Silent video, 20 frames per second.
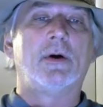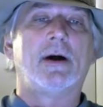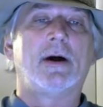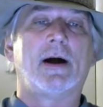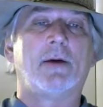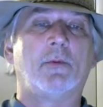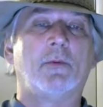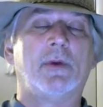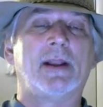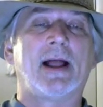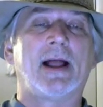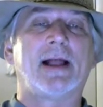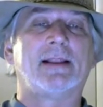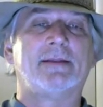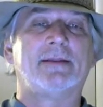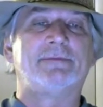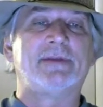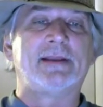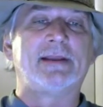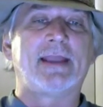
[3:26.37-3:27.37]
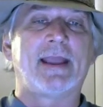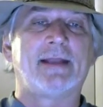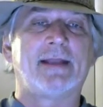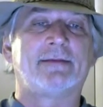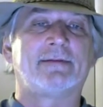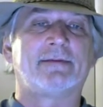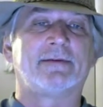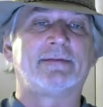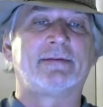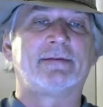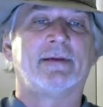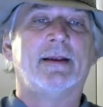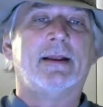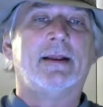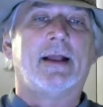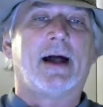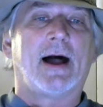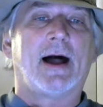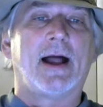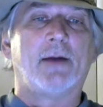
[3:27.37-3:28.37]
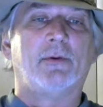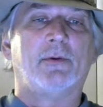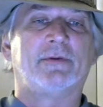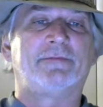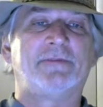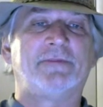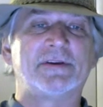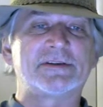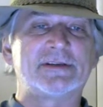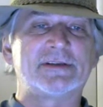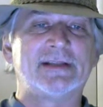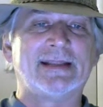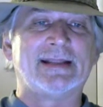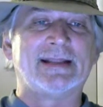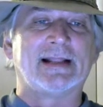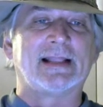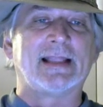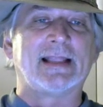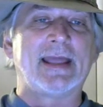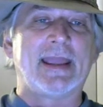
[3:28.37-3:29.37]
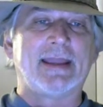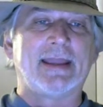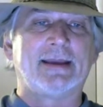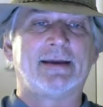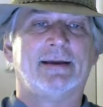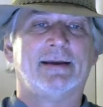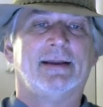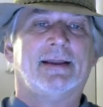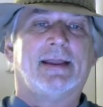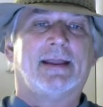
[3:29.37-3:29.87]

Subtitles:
when I lived in Kansas, I was fishing in a lake,